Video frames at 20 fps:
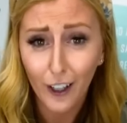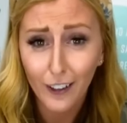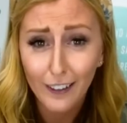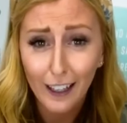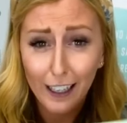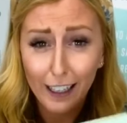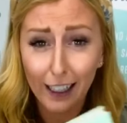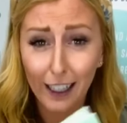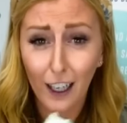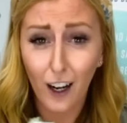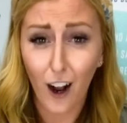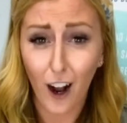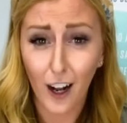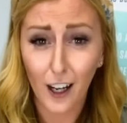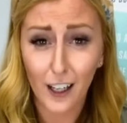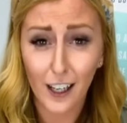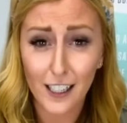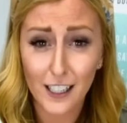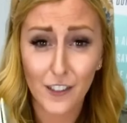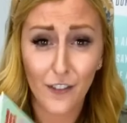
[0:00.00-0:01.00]
Lady
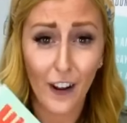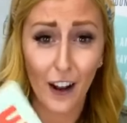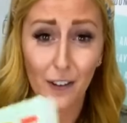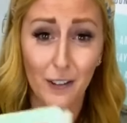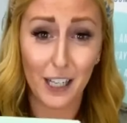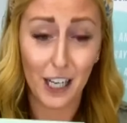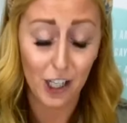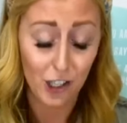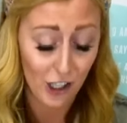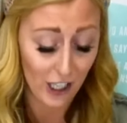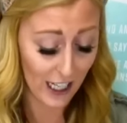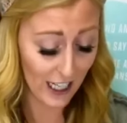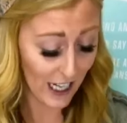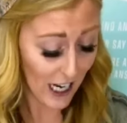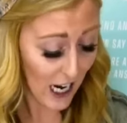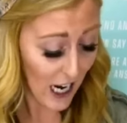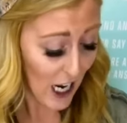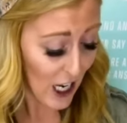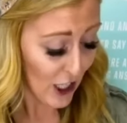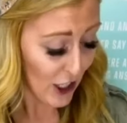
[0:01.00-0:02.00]
Gaga's foundation
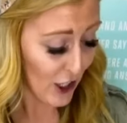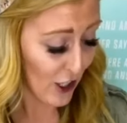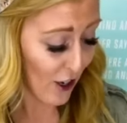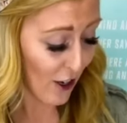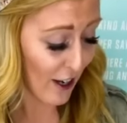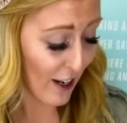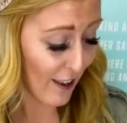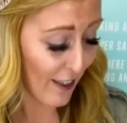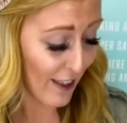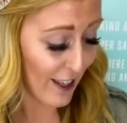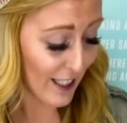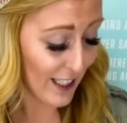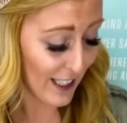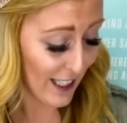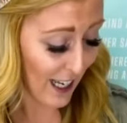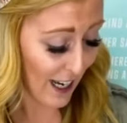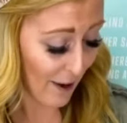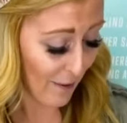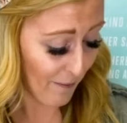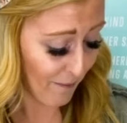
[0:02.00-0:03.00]
started this
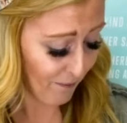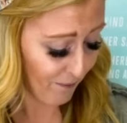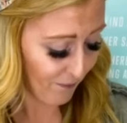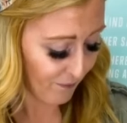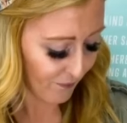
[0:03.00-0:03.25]
um,